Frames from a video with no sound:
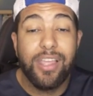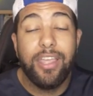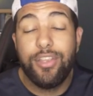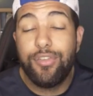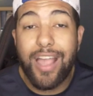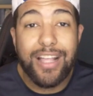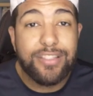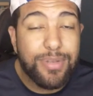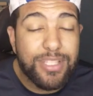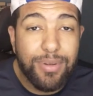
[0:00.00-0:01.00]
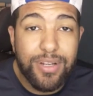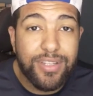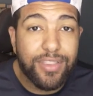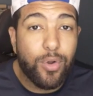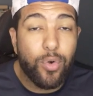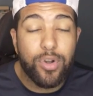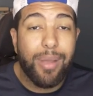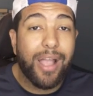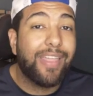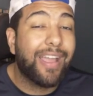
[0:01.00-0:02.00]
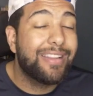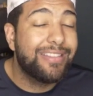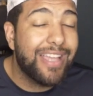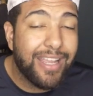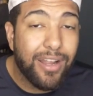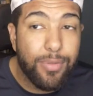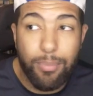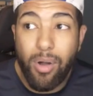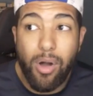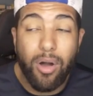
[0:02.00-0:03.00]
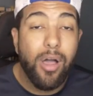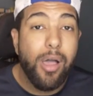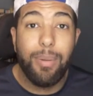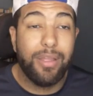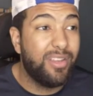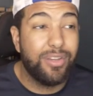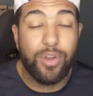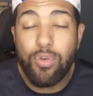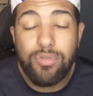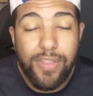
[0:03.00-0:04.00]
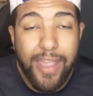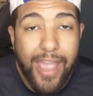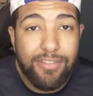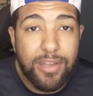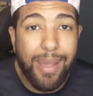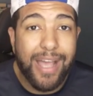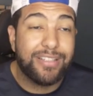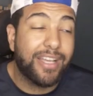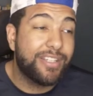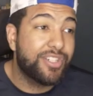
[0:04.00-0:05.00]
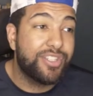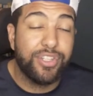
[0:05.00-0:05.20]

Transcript: You've got some experience at the quarterback that can take care of the ball, but you don't really have any pass catchers.